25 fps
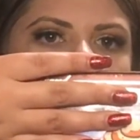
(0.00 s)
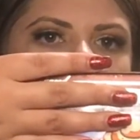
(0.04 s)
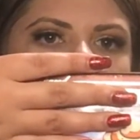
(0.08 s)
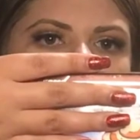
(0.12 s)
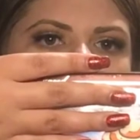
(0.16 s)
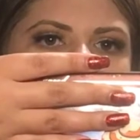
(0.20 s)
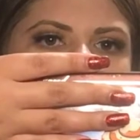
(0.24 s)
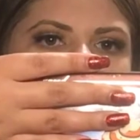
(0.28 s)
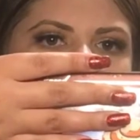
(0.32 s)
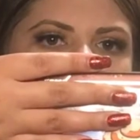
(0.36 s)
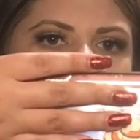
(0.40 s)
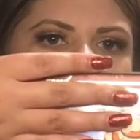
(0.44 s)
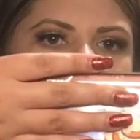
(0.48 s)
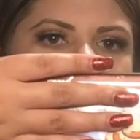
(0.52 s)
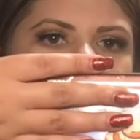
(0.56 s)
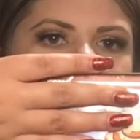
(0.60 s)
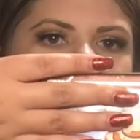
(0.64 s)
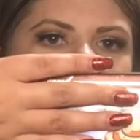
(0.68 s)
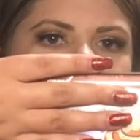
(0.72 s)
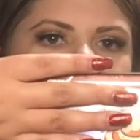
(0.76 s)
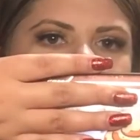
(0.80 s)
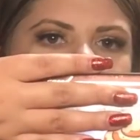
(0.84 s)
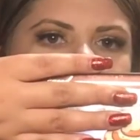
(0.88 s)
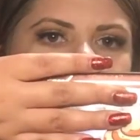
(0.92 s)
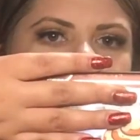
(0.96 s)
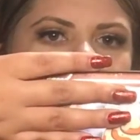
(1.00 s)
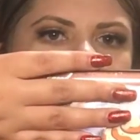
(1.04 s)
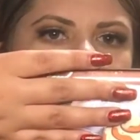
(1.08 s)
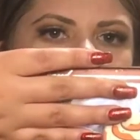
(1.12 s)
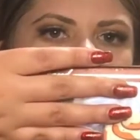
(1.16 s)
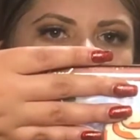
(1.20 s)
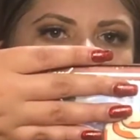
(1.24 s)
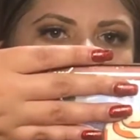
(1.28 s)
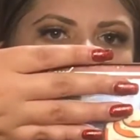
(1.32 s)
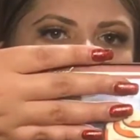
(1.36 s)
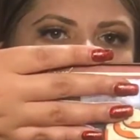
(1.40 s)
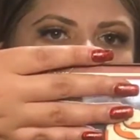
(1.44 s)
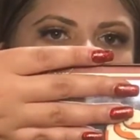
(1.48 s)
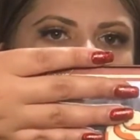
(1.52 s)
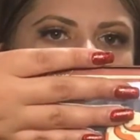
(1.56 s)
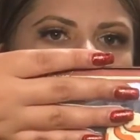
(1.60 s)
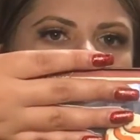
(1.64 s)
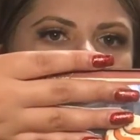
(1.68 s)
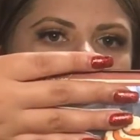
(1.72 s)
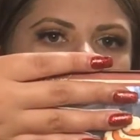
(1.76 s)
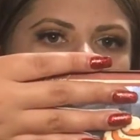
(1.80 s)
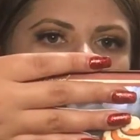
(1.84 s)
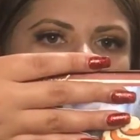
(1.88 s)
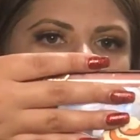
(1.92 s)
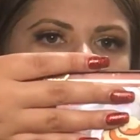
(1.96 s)
I just think it is
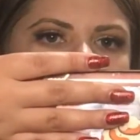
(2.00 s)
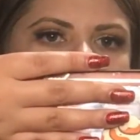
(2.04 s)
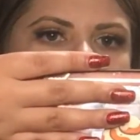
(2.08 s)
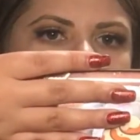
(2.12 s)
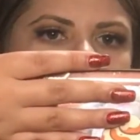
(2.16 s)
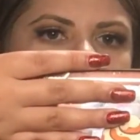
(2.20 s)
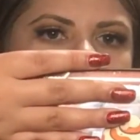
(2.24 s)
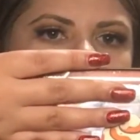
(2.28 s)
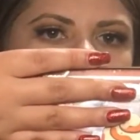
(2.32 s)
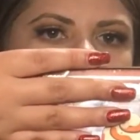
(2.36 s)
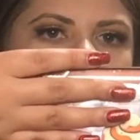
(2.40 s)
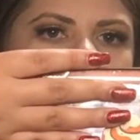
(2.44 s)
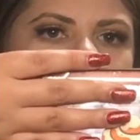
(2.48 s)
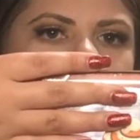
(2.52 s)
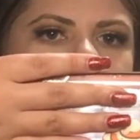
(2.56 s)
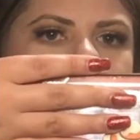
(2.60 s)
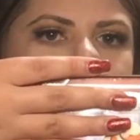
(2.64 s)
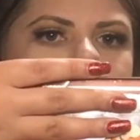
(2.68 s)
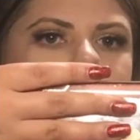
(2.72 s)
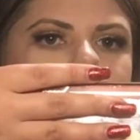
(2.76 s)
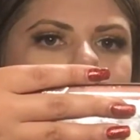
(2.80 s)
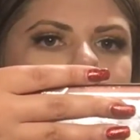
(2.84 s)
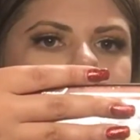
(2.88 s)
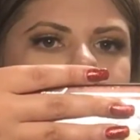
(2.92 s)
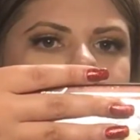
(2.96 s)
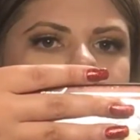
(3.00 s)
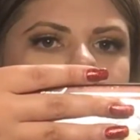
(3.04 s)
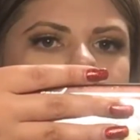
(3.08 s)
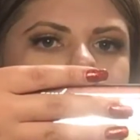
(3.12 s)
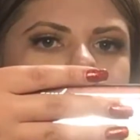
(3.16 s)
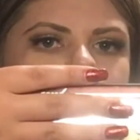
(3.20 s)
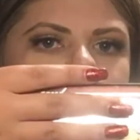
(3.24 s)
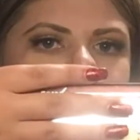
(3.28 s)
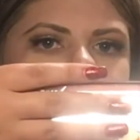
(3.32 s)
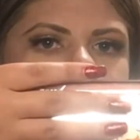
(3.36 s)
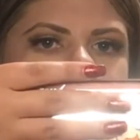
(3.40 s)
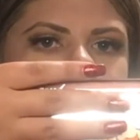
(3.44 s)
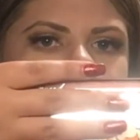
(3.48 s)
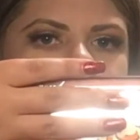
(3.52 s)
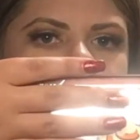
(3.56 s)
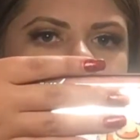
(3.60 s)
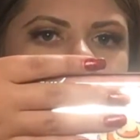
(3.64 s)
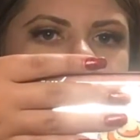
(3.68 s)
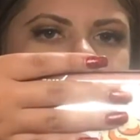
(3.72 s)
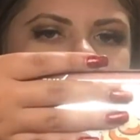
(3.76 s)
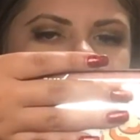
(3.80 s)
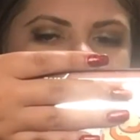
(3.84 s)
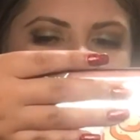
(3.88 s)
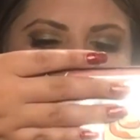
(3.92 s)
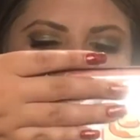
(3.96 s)
super pretty for the
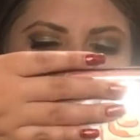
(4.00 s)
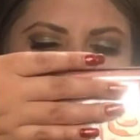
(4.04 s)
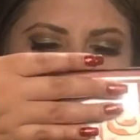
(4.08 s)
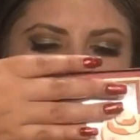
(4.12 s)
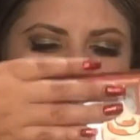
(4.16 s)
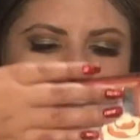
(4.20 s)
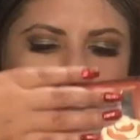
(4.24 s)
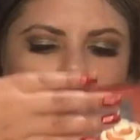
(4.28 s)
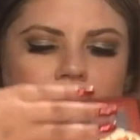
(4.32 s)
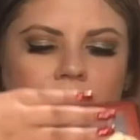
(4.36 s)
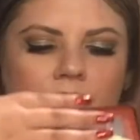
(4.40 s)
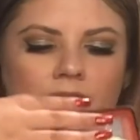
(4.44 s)
fall time.